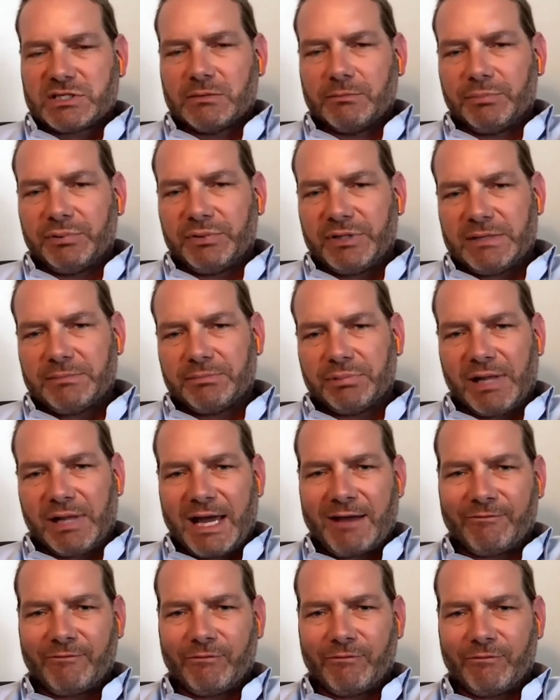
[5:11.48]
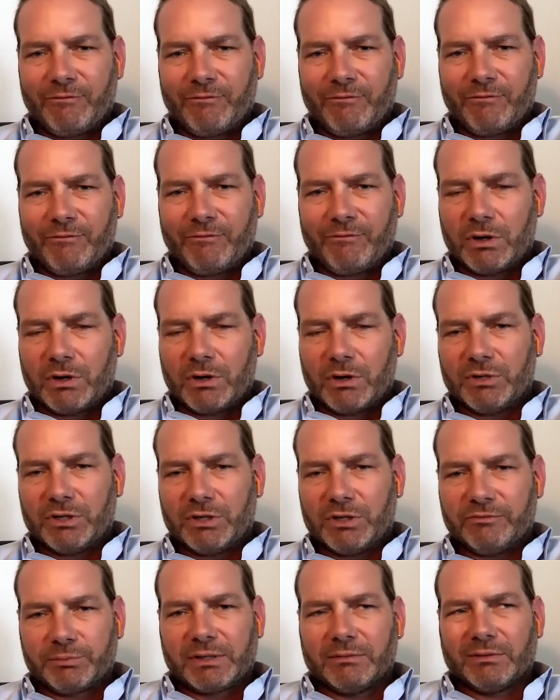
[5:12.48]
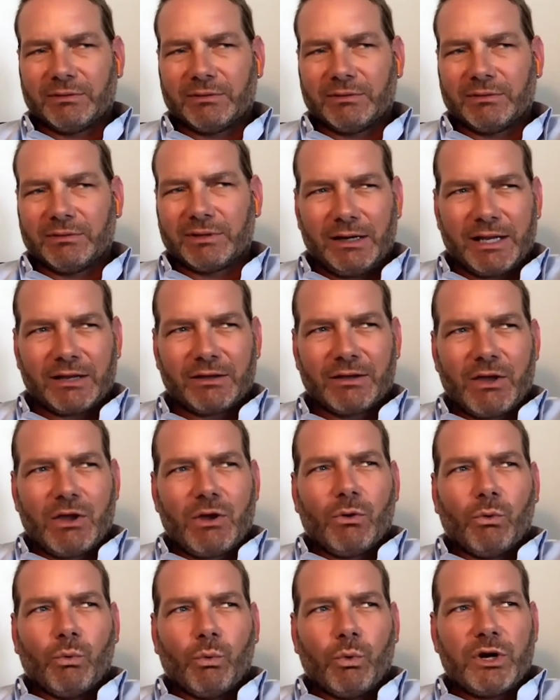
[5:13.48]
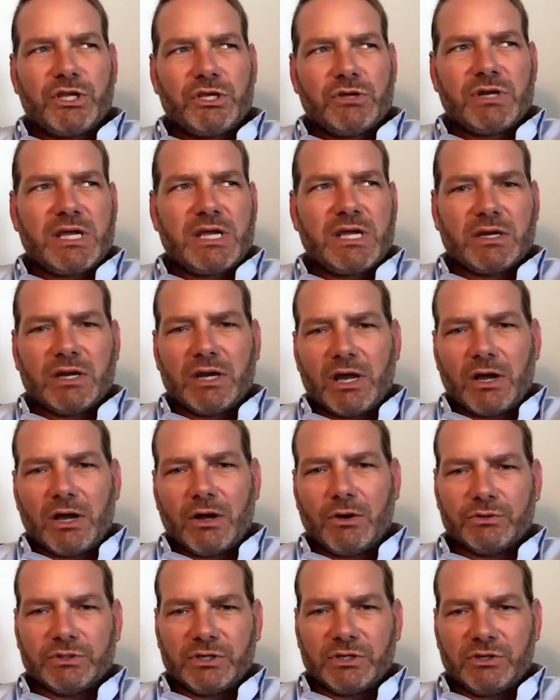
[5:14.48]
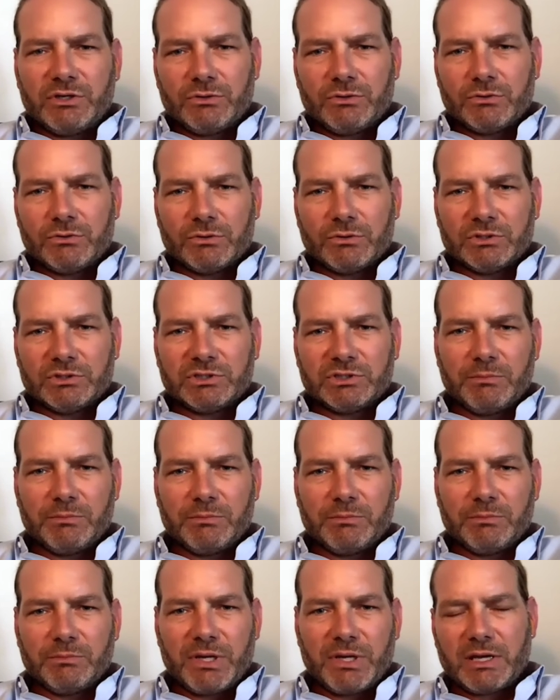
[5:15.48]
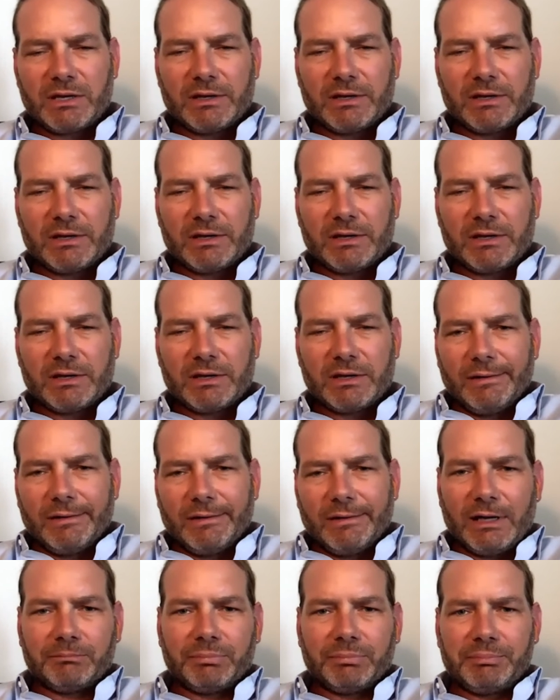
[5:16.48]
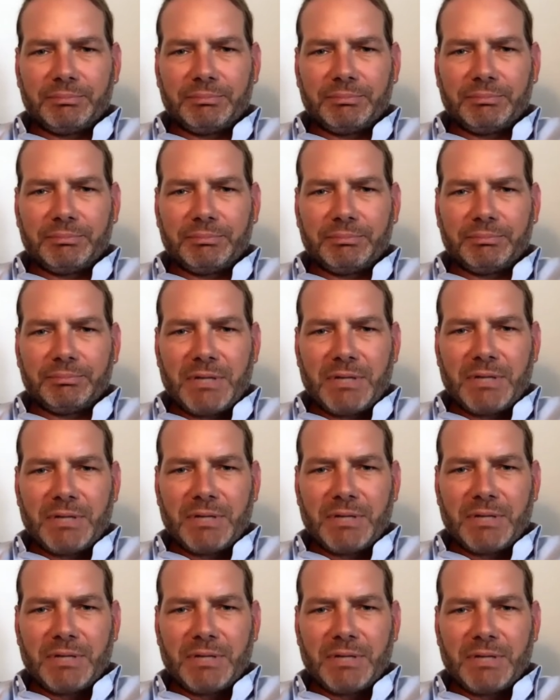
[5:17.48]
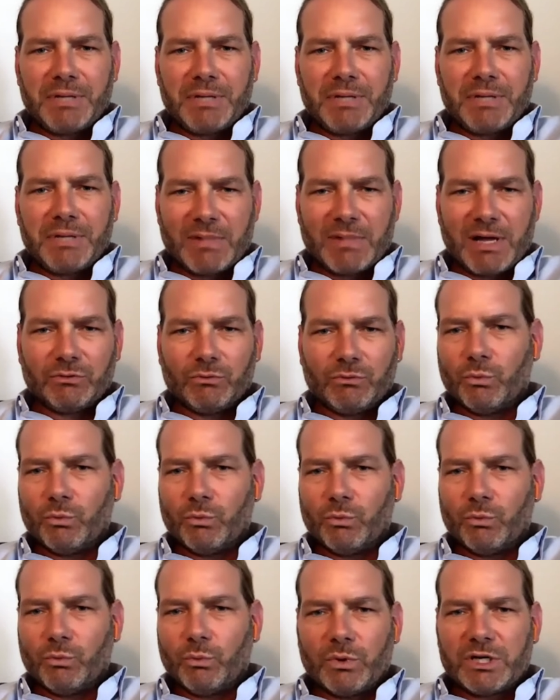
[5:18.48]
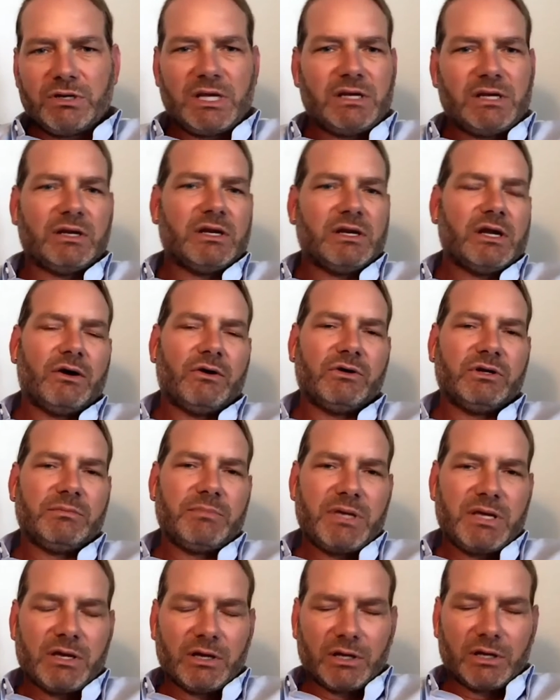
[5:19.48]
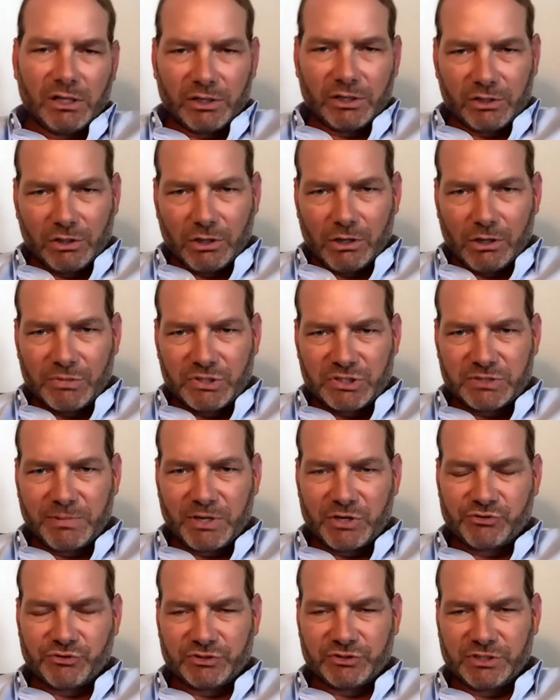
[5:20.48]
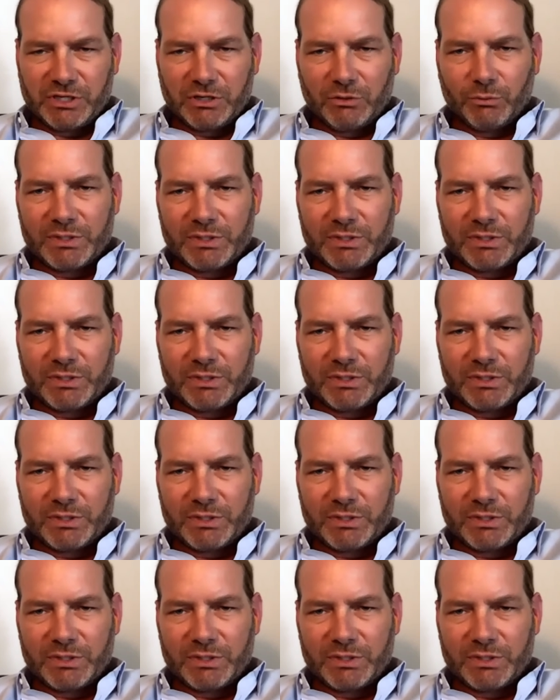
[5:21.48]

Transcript: complete platform of kind of like, what do you need to know to be pediatric ophthalmologist, and what do you need to know to be a glaucoma specialist?